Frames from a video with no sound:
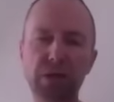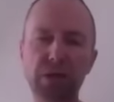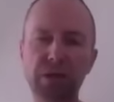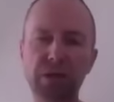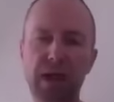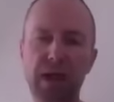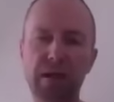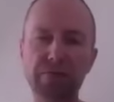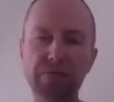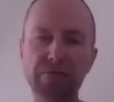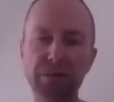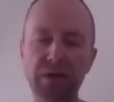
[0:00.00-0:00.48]

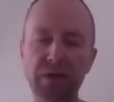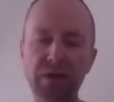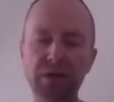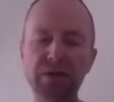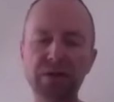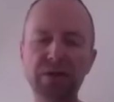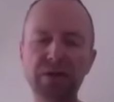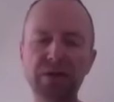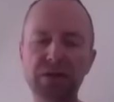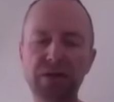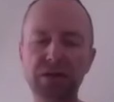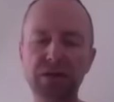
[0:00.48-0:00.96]
Latvia
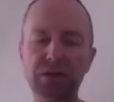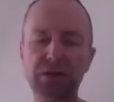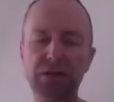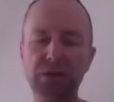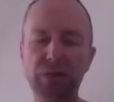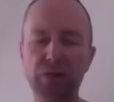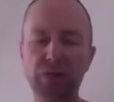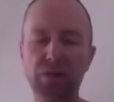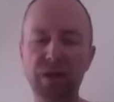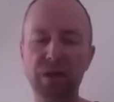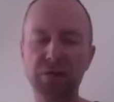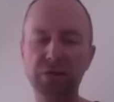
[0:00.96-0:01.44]
in
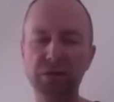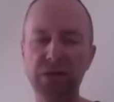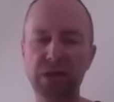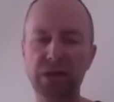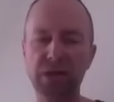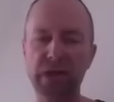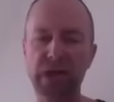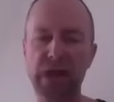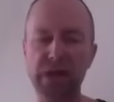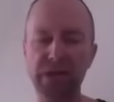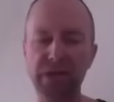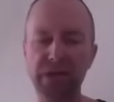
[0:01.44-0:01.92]

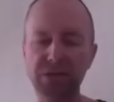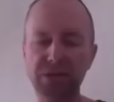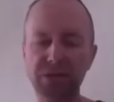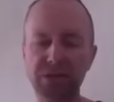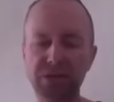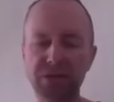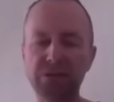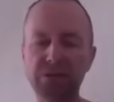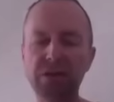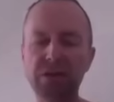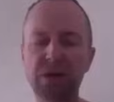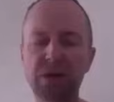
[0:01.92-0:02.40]

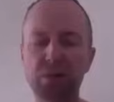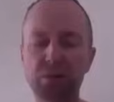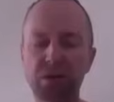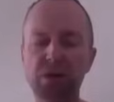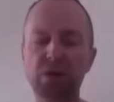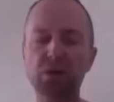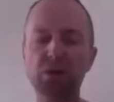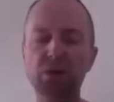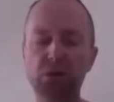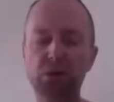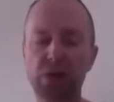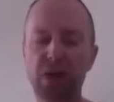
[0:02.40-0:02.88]
2008, and we
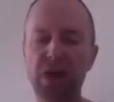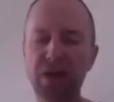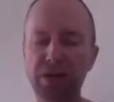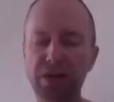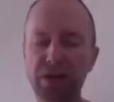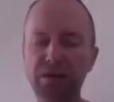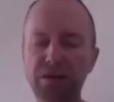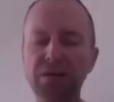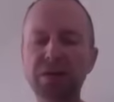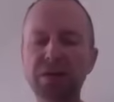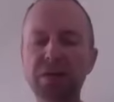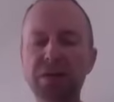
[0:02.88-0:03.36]
got
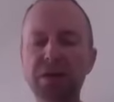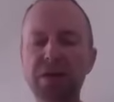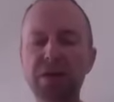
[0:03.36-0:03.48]
chatting.